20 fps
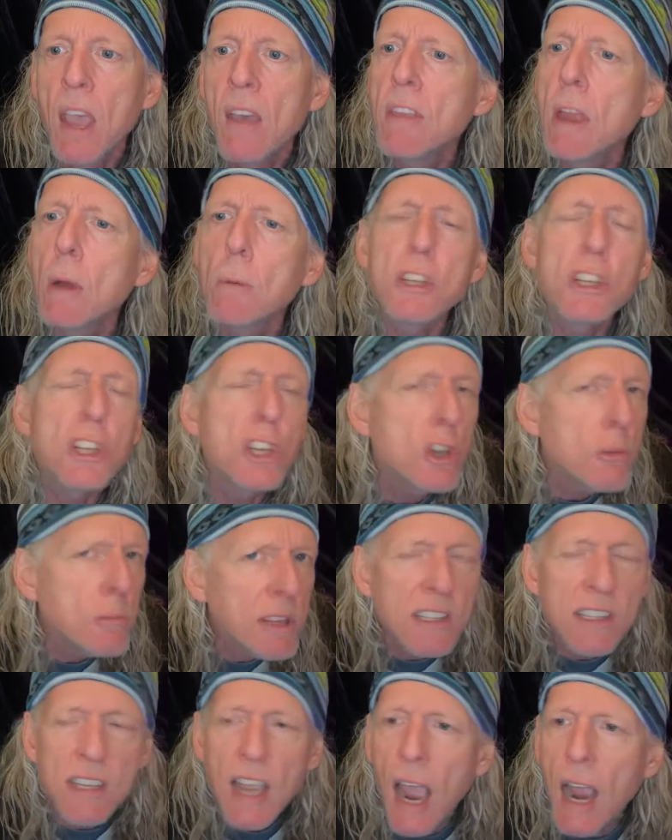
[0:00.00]
There was human
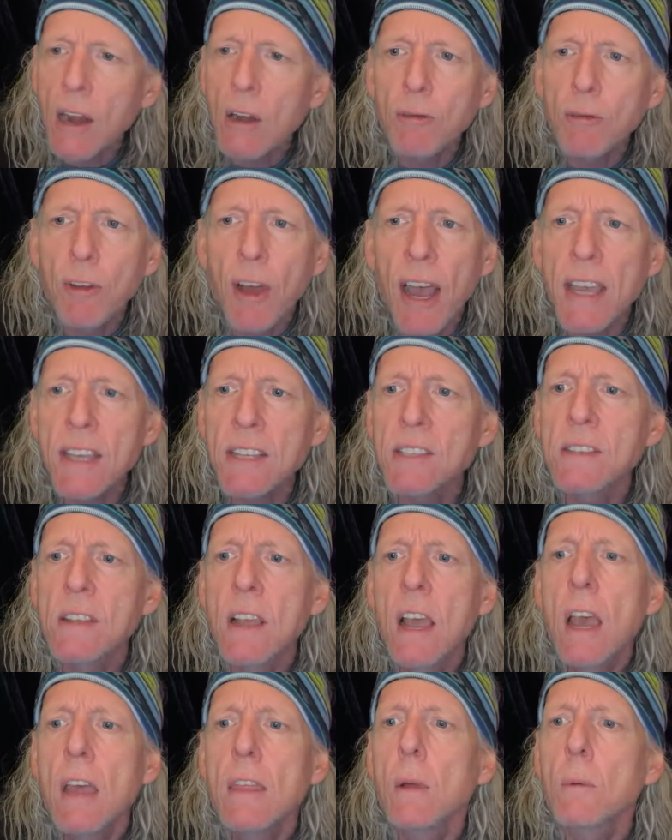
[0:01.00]
sacrifice.
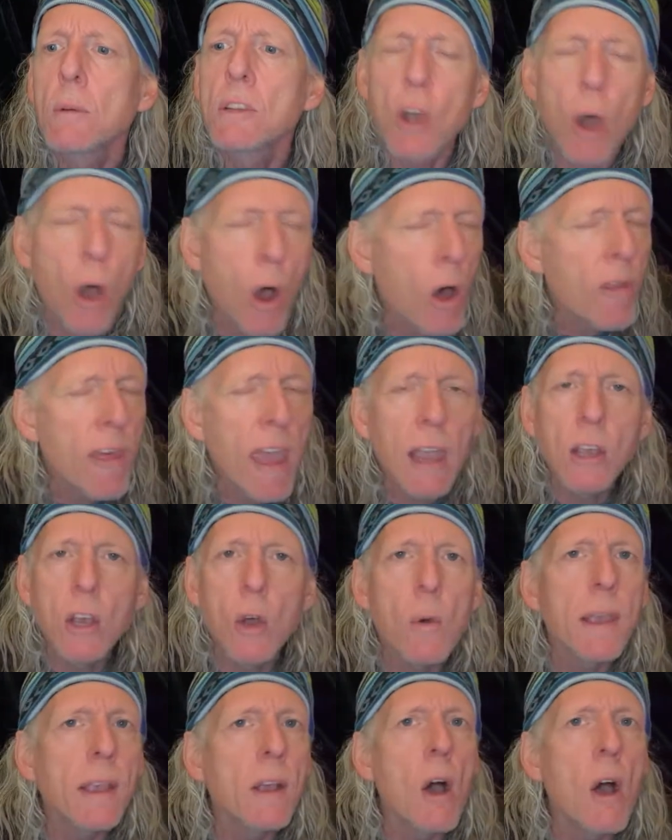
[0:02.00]
There was all that
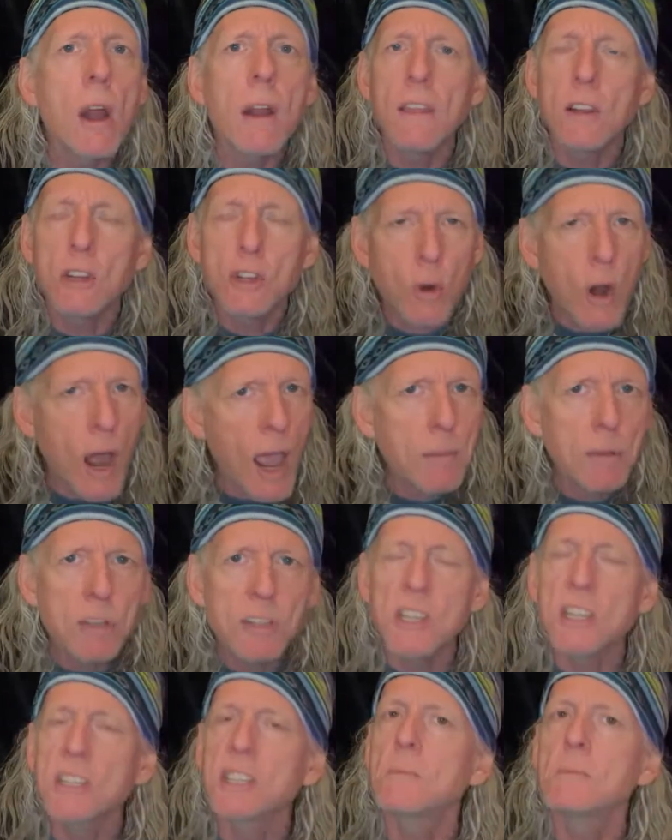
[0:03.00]
going on in the tribal
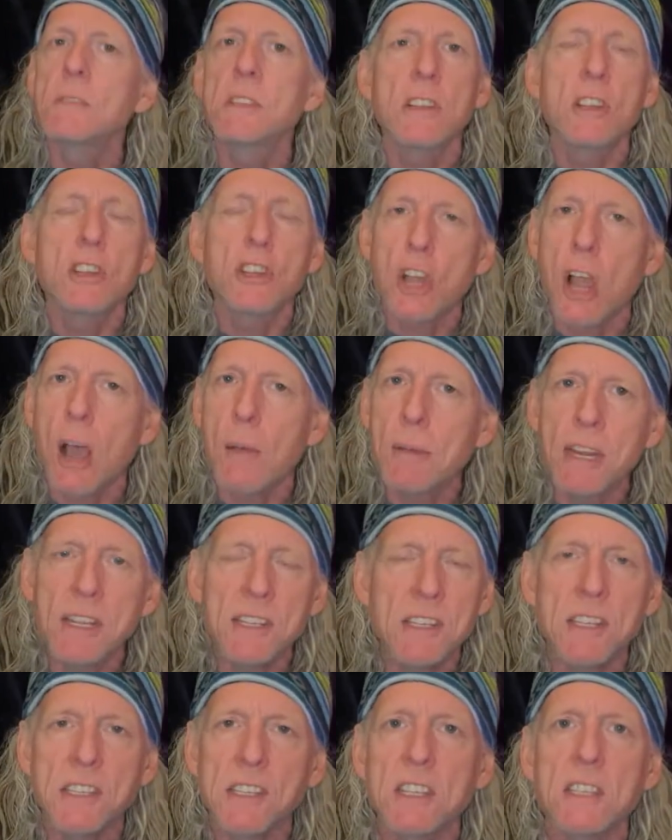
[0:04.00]
systems and the
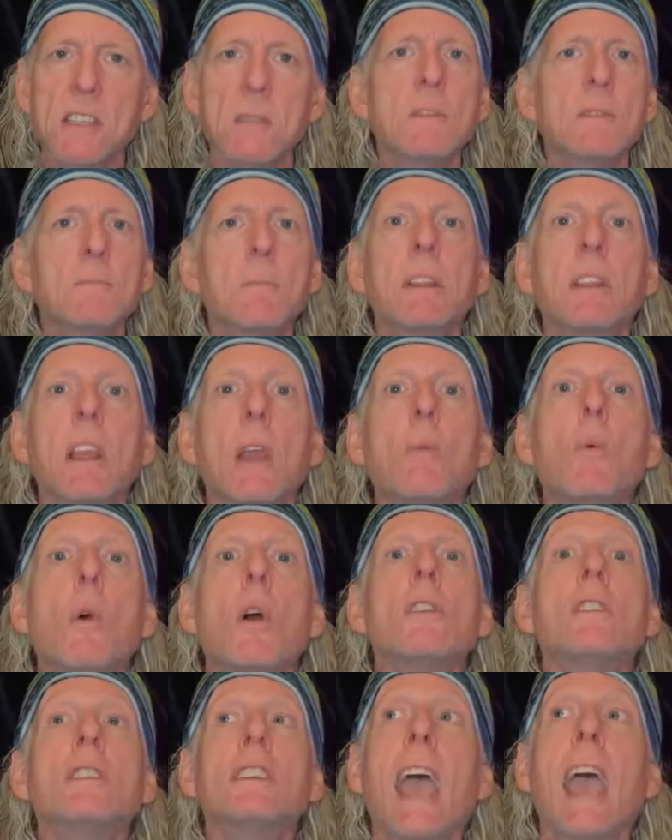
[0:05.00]
shamanistic systems, but they
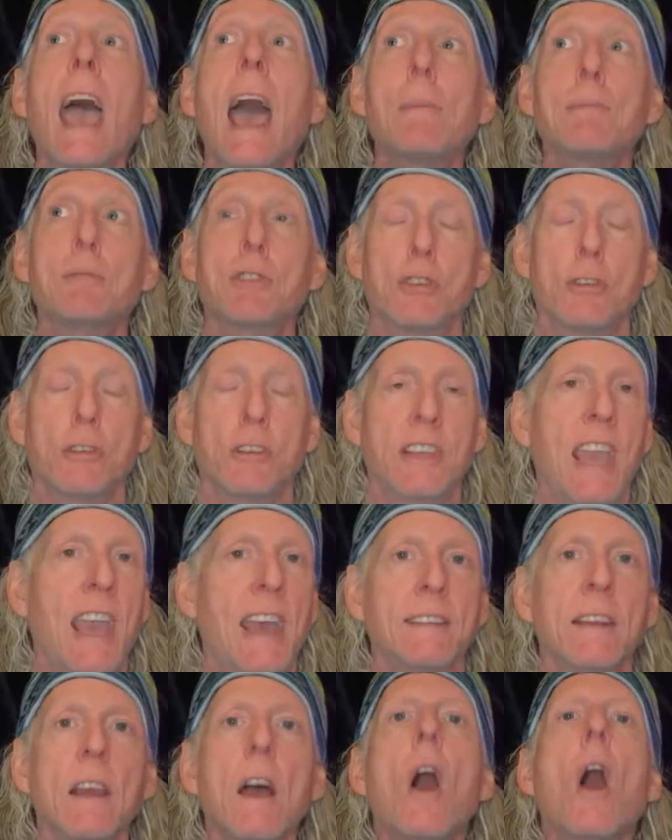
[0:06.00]
weren't captured
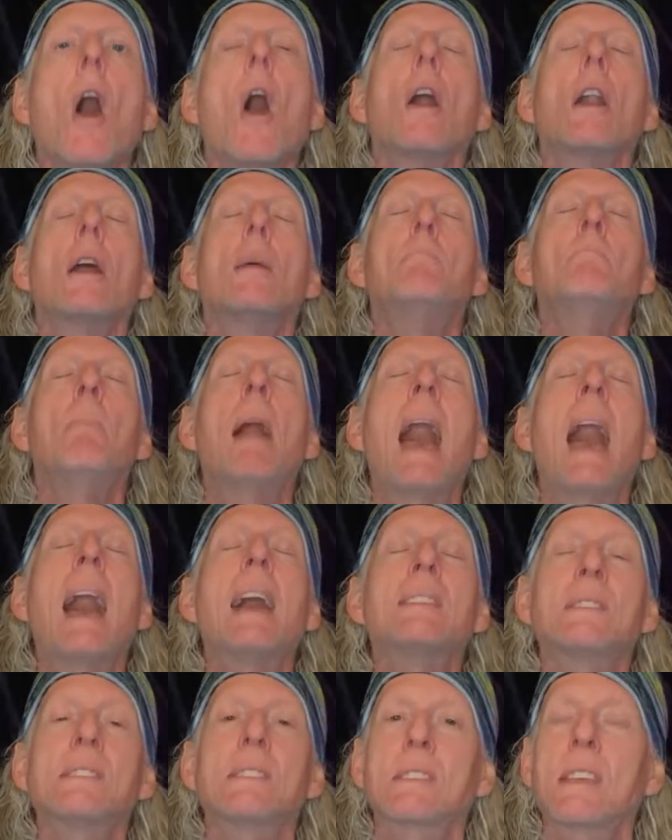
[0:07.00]
yet on a
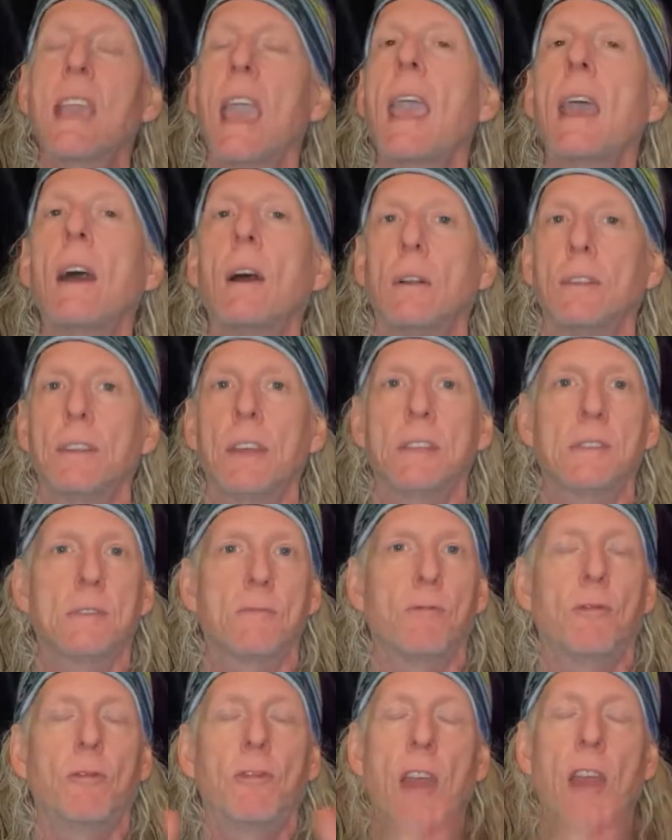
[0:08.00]
mass scale. That's
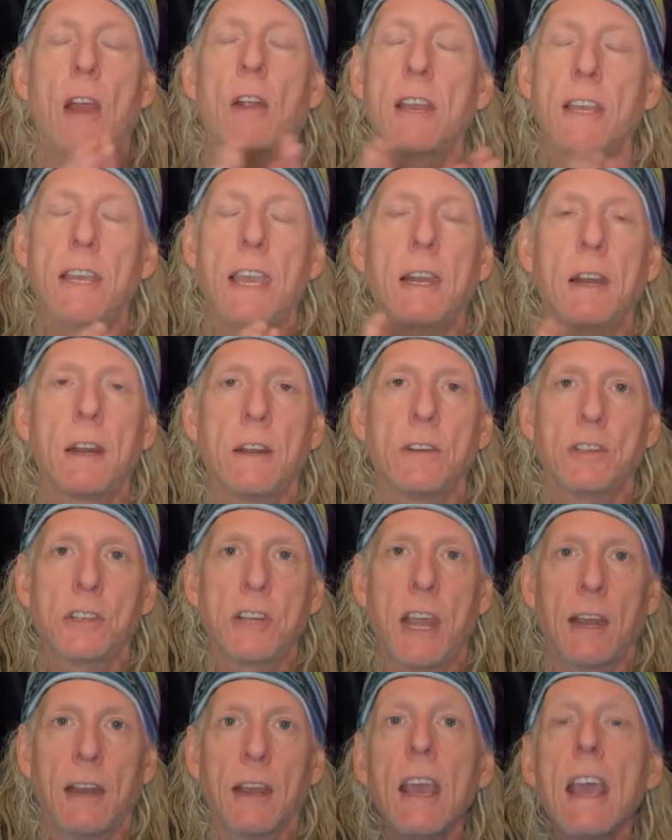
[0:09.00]
very key to
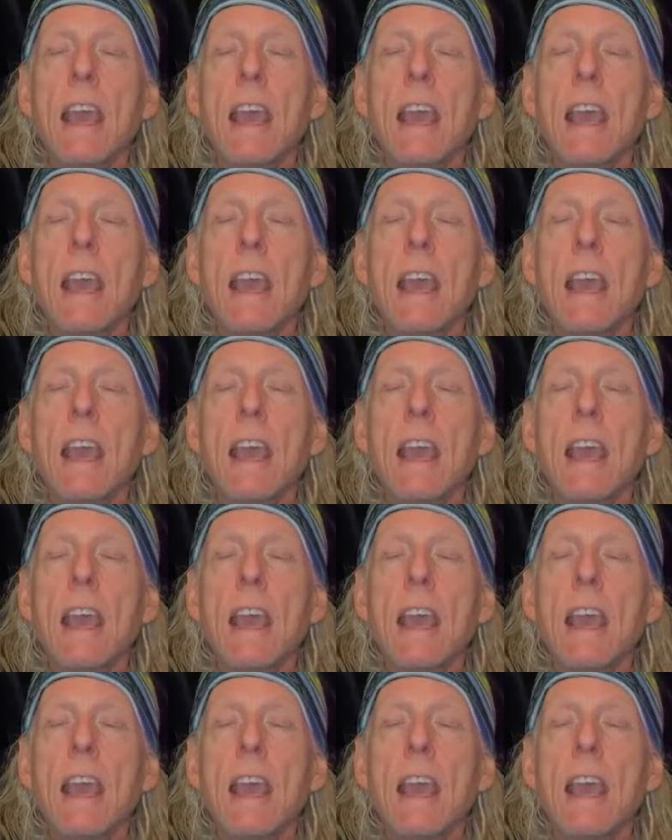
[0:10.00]
understand.